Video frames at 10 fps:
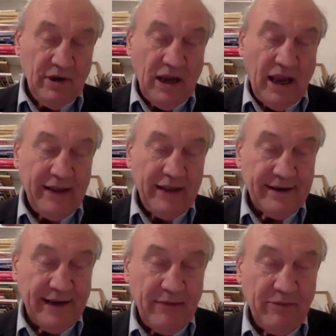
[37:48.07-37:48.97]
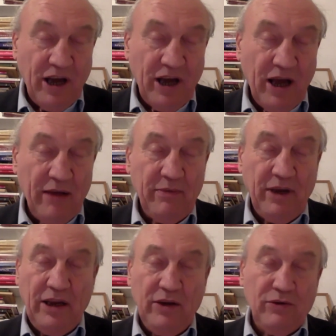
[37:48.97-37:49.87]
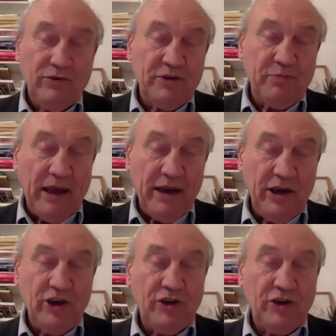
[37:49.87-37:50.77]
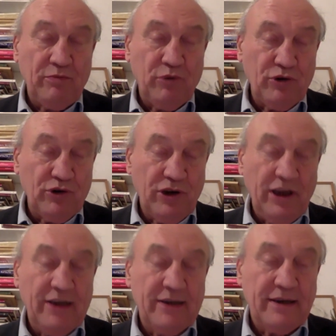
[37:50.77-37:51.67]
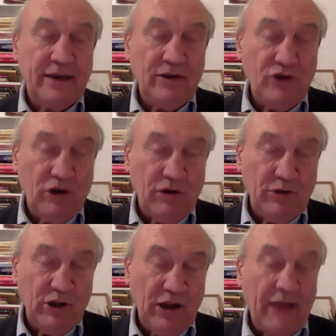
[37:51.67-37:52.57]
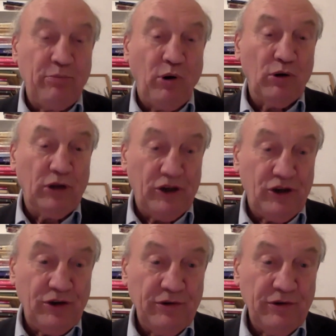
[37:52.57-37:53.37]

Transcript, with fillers: at the same time into Spanish, Portuguese, German, and Polish.